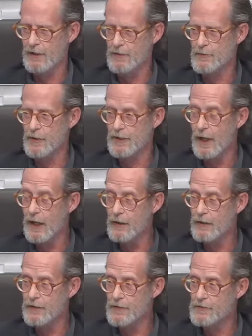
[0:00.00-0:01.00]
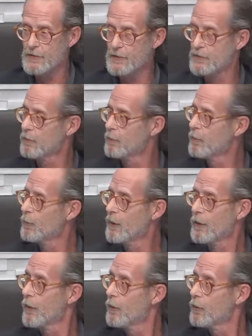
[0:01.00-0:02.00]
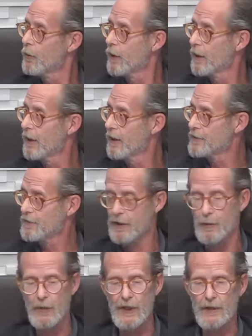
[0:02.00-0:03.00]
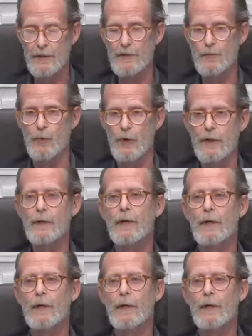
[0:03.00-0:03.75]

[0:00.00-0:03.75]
is retiring this year, so we don't know who our guy is going to be at this point.